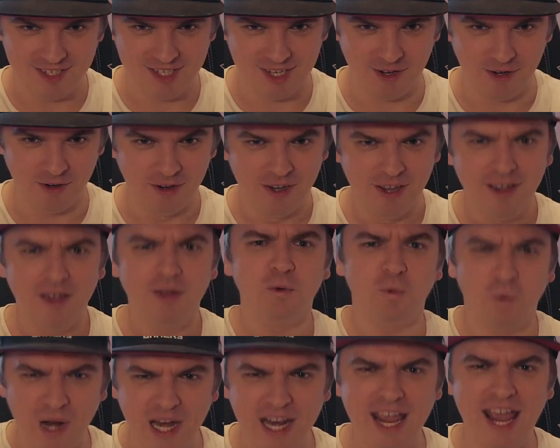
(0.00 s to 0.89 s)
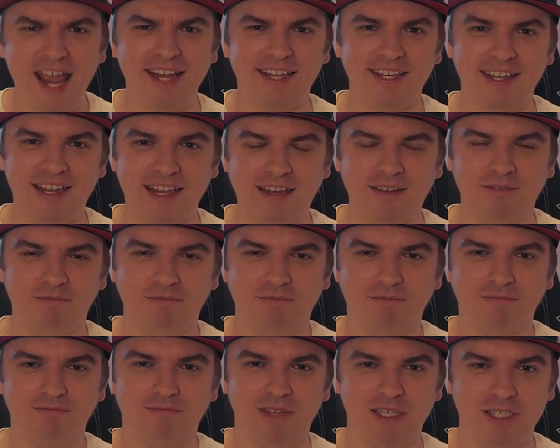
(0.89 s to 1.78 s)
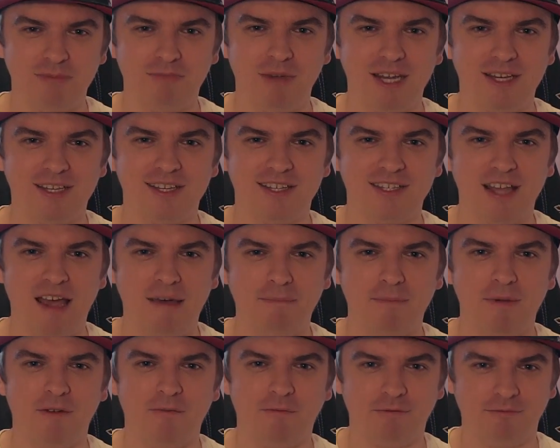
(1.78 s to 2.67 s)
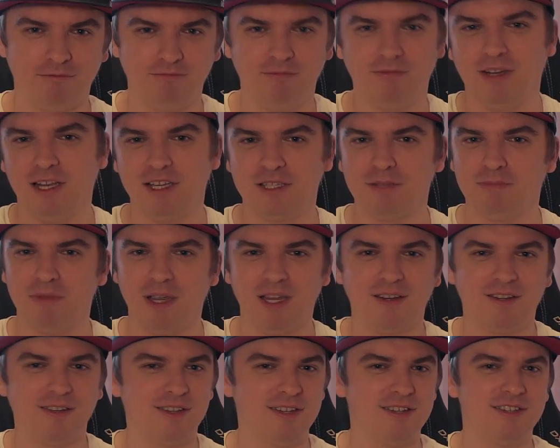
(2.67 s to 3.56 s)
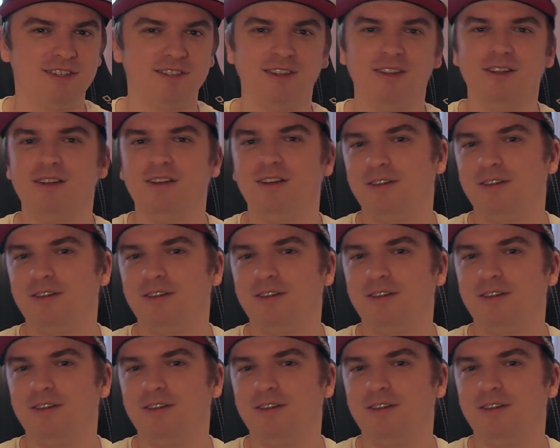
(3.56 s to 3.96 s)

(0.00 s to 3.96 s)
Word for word: So 2018, let's make this happen, let's make this